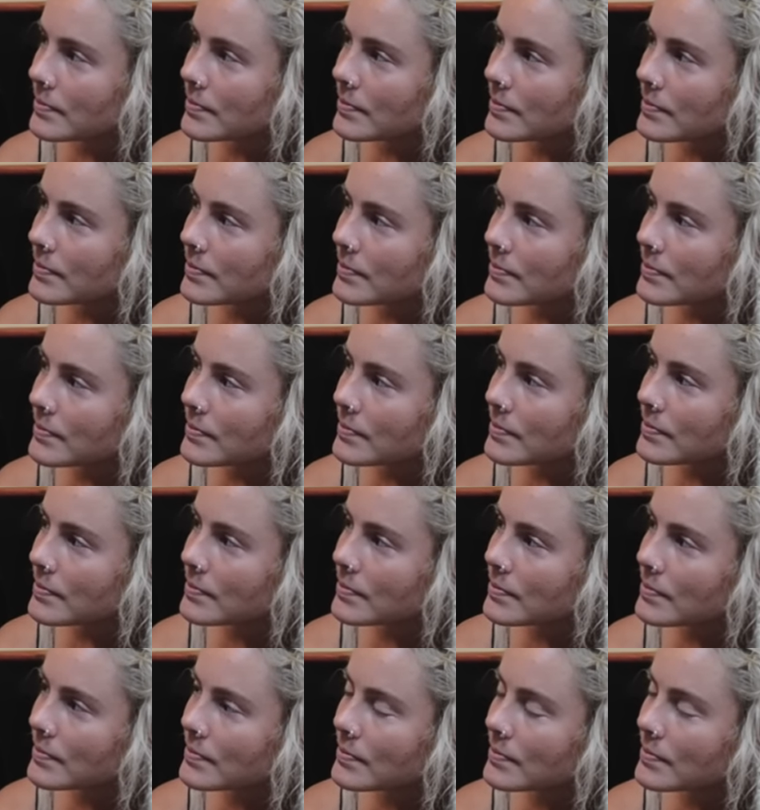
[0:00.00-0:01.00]

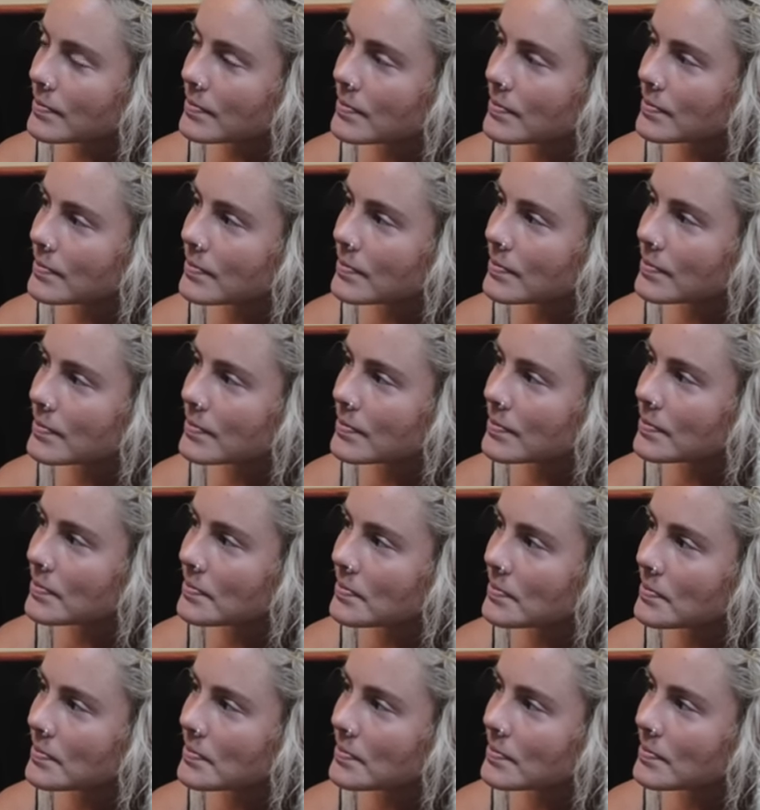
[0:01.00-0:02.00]

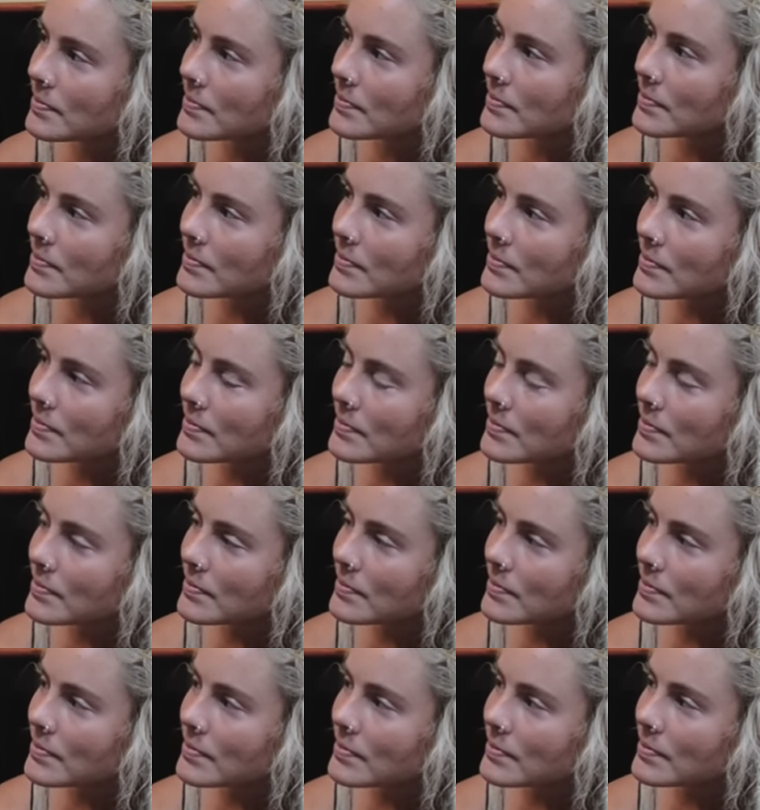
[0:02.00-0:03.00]

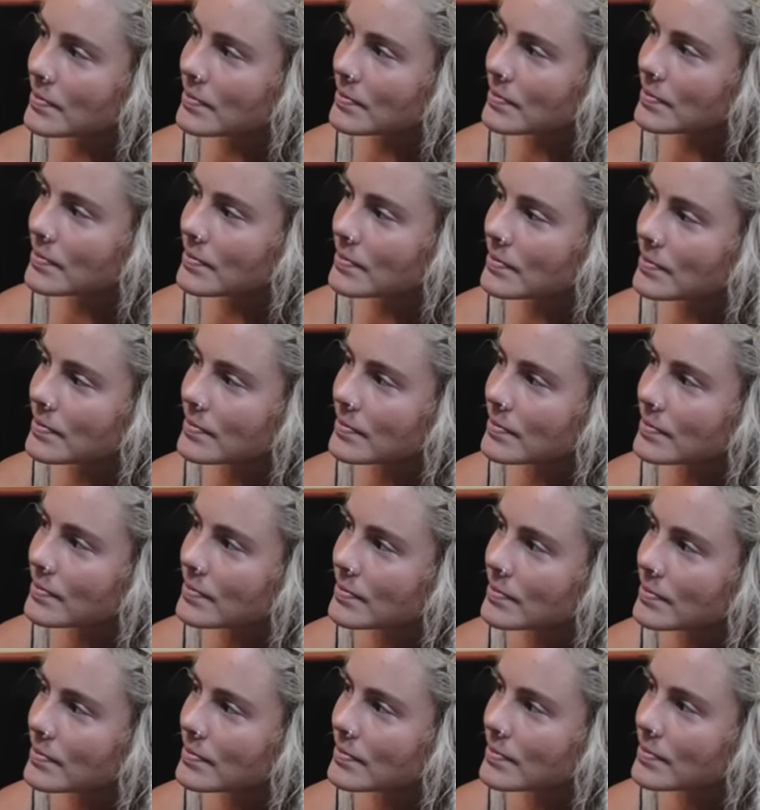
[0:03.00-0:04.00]

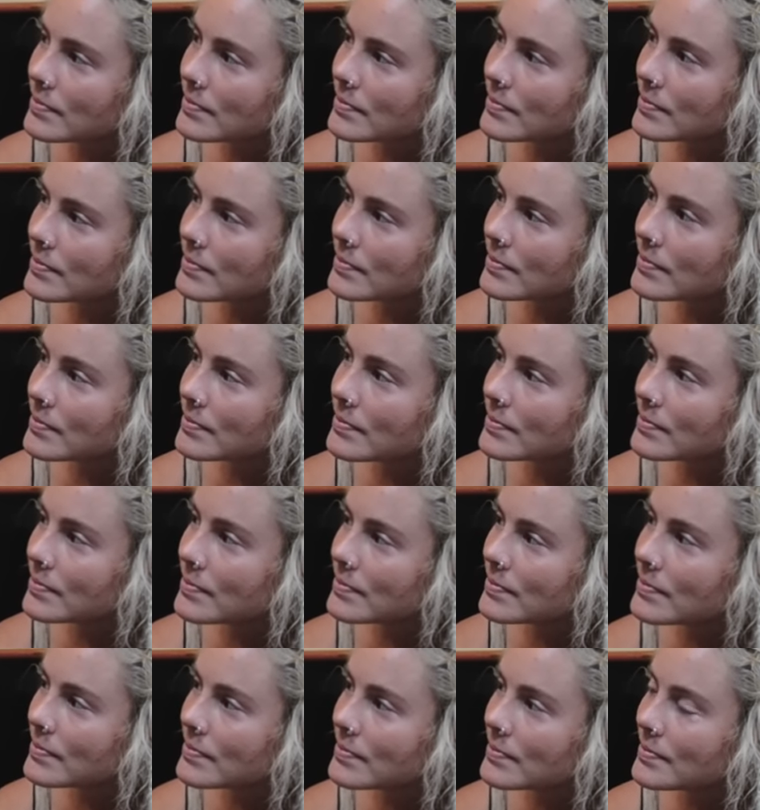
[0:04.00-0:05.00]

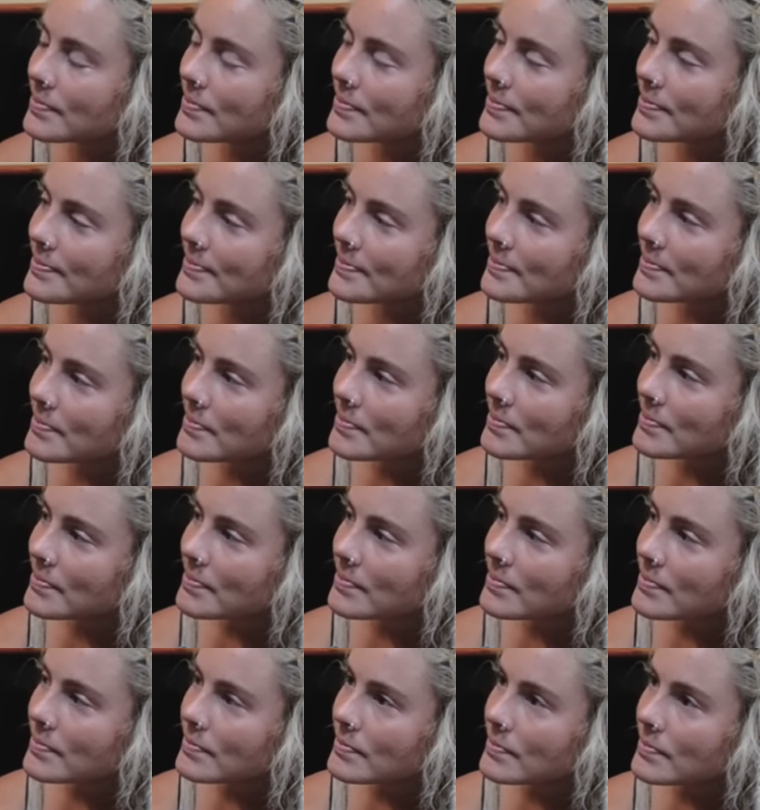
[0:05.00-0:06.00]

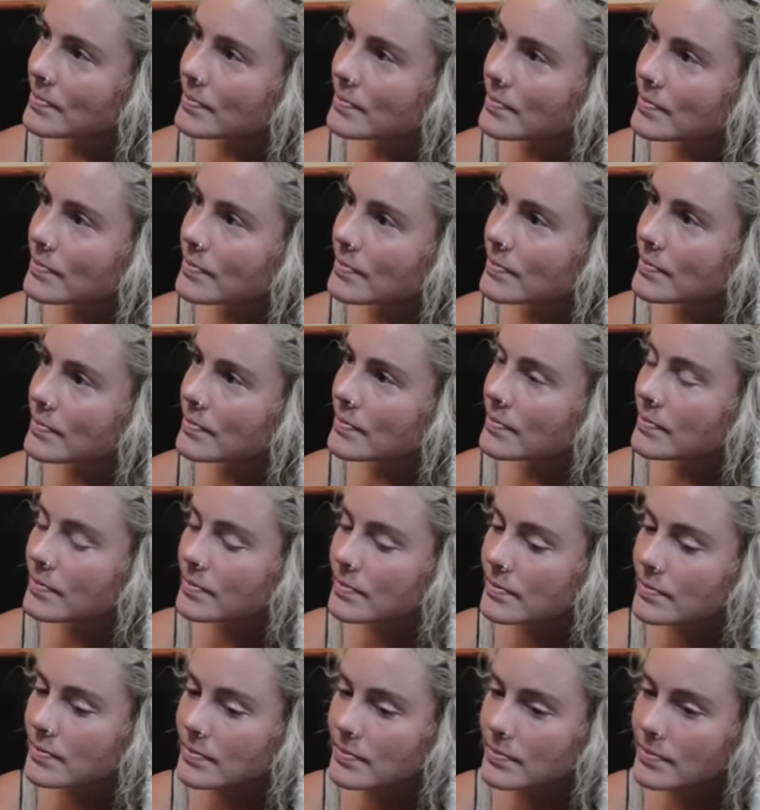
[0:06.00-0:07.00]

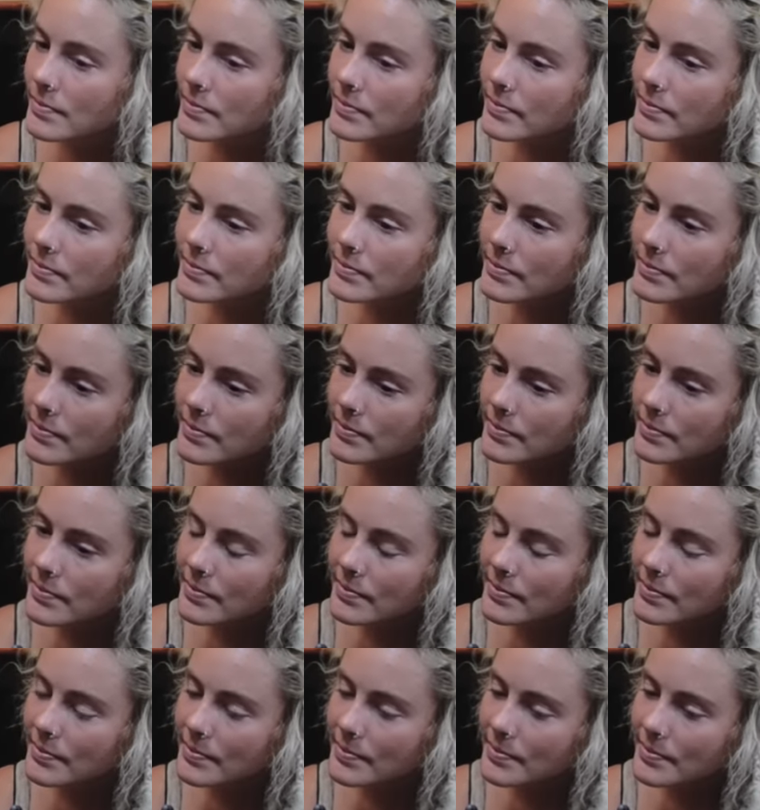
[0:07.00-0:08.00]
(silent)